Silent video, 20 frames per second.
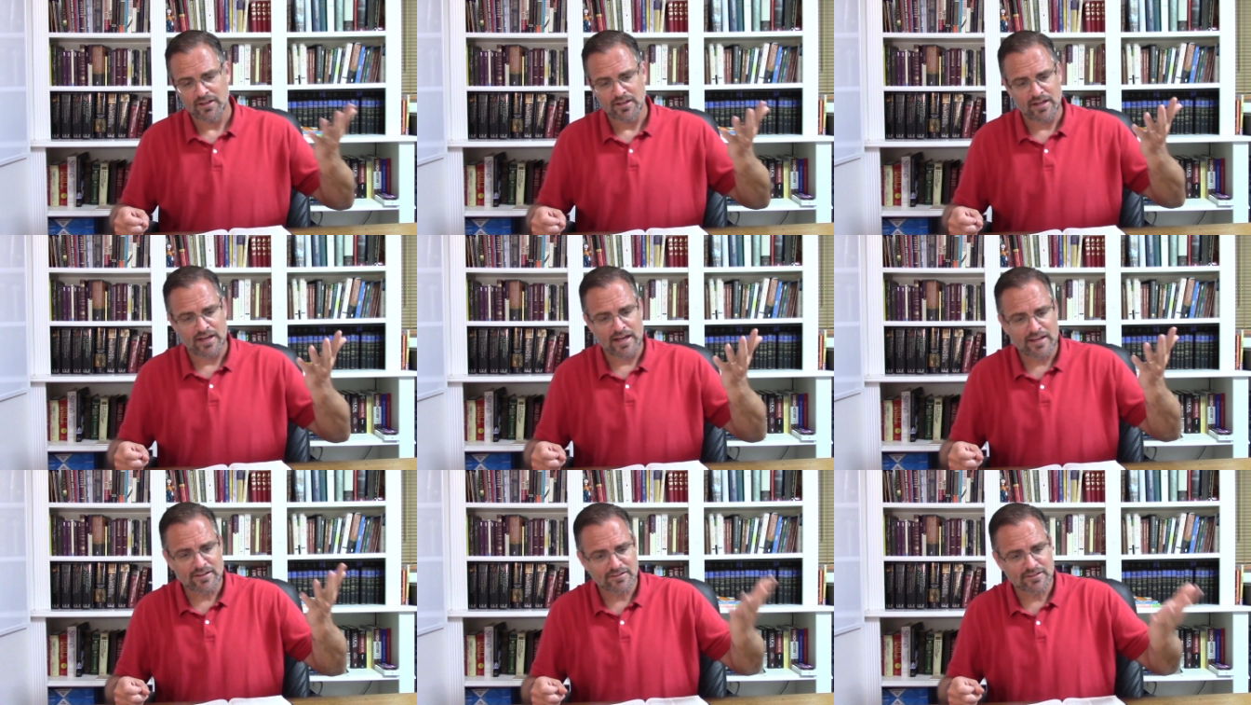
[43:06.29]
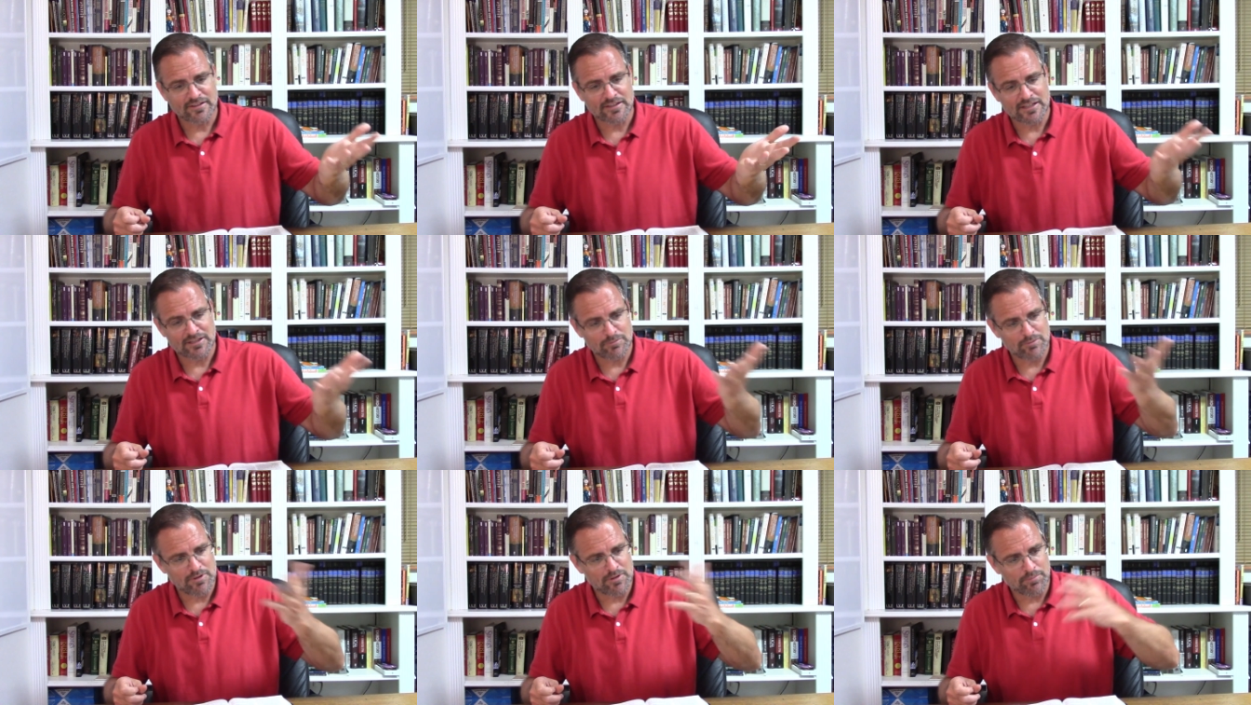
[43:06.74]
asking
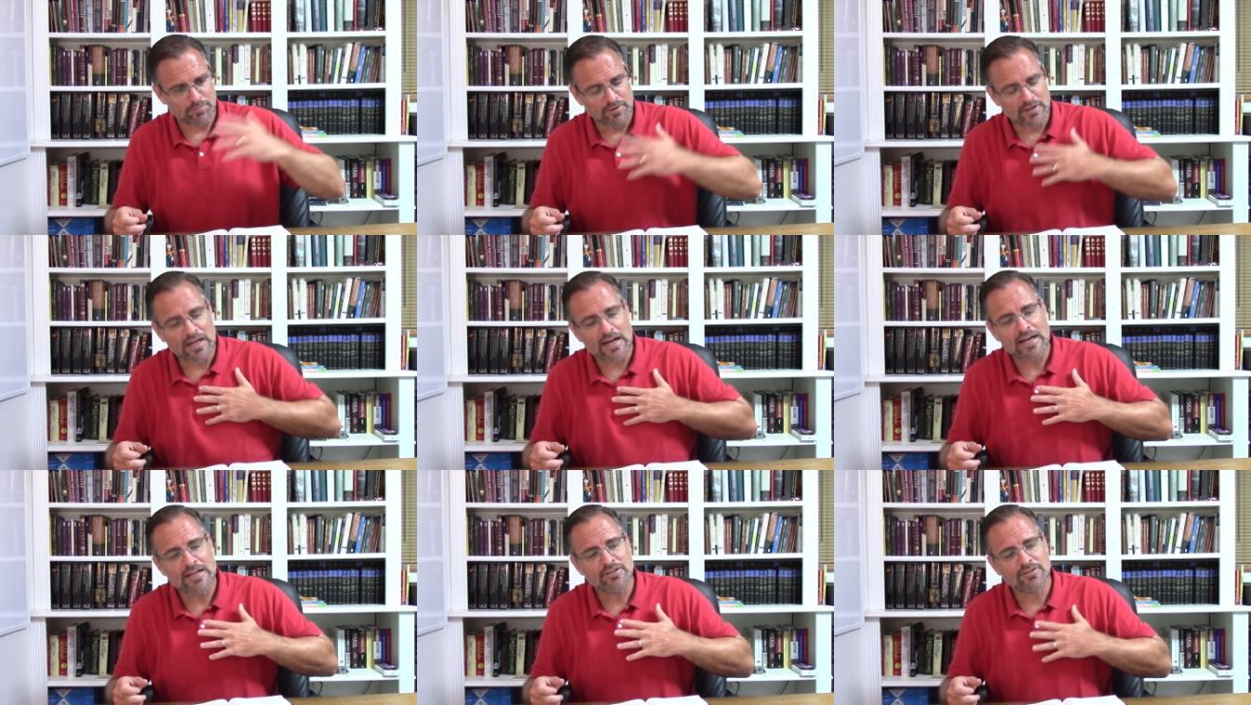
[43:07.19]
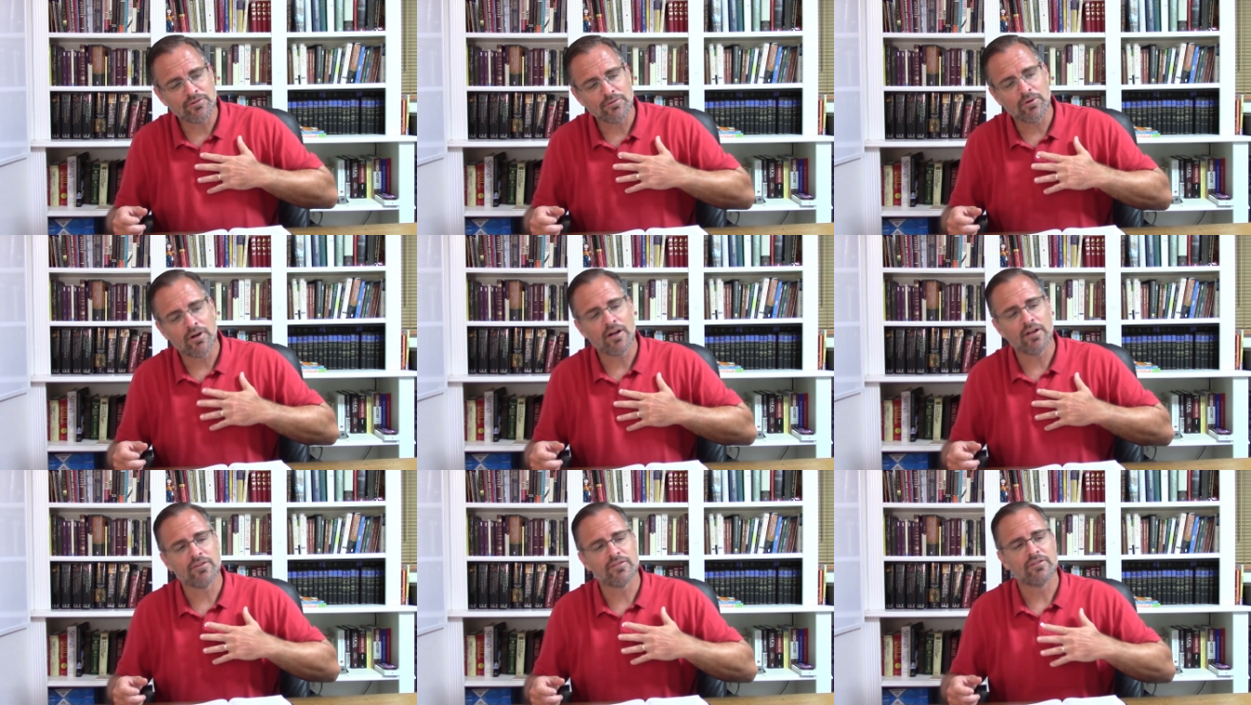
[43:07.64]
that to be applied to
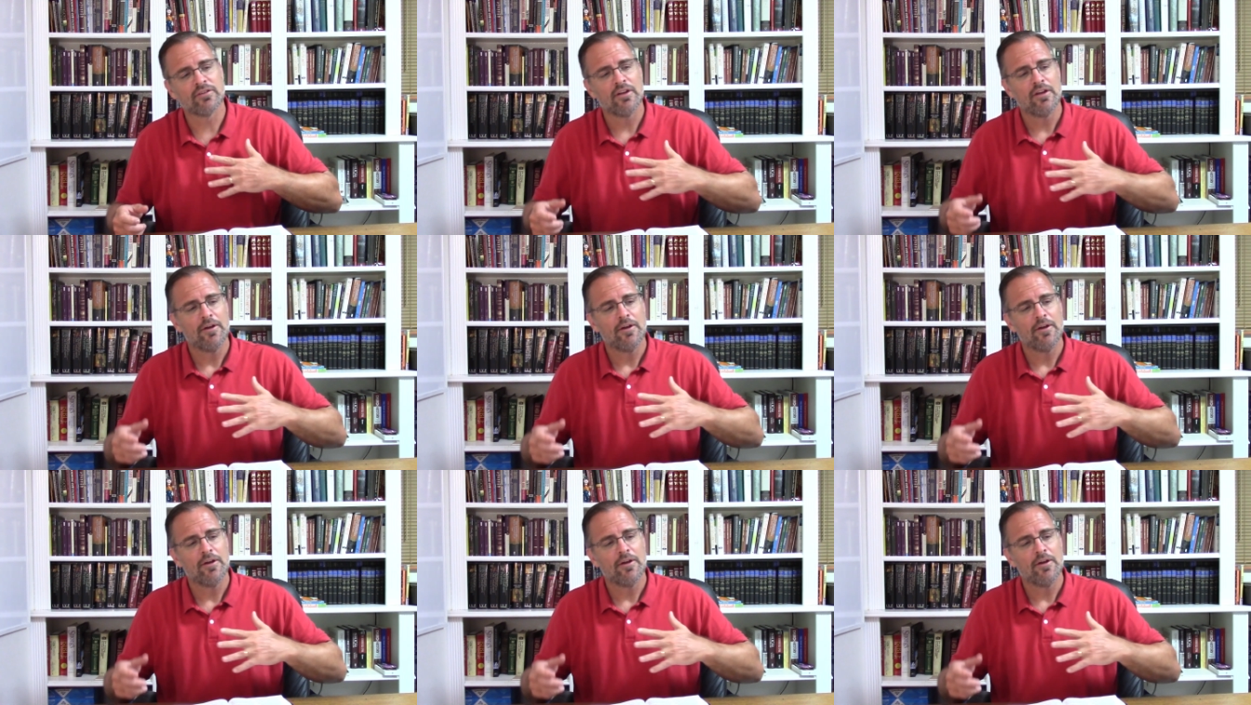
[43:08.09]
us,